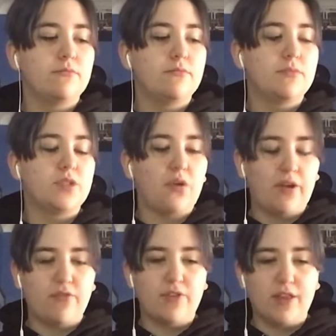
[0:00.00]
So
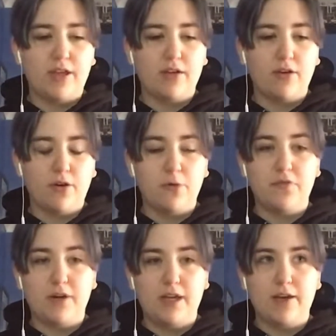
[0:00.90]

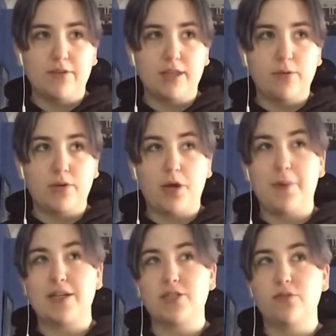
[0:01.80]
hopefully everything will go
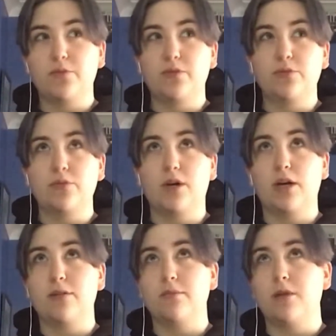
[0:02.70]
back to normal
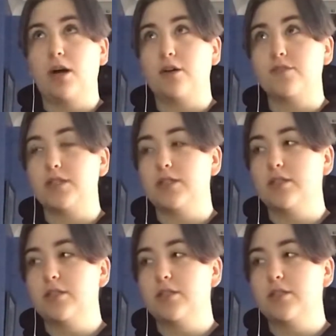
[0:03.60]
after